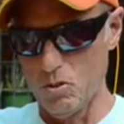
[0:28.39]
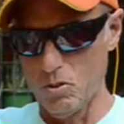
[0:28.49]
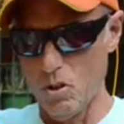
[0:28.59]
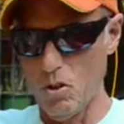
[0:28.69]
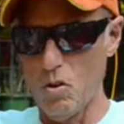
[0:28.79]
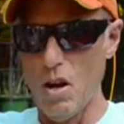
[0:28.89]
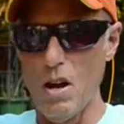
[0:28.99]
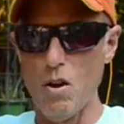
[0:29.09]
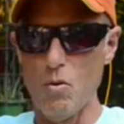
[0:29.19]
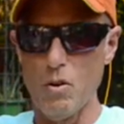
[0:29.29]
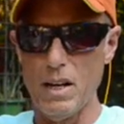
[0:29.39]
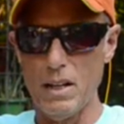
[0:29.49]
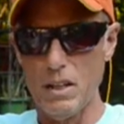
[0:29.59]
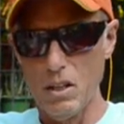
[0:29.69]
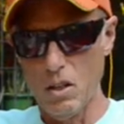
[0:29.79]
so when I
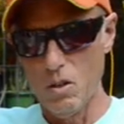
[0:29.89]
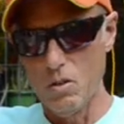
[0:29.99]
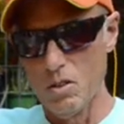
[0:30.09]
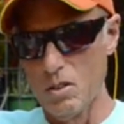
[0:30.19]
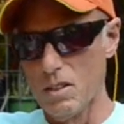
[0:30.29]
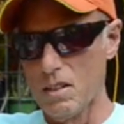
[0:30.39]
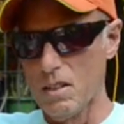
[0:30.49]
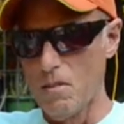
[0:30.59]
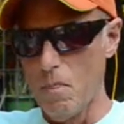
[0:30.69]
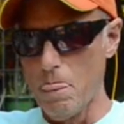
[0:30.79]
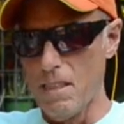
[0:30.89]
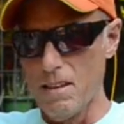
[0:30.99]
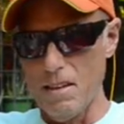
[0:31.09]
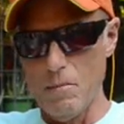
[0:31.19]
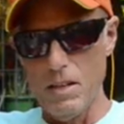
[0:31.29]
go,
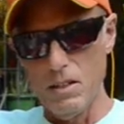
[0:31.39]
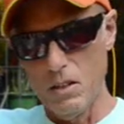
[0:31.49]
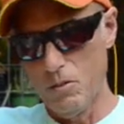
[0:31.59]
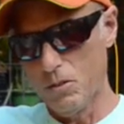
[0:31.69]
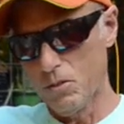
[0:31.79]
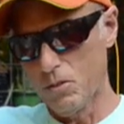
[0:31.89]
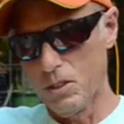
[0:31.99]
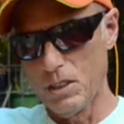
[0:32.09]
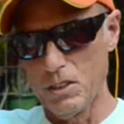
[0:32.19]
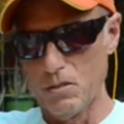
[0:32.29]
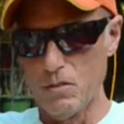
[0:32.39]
I may go for 3 or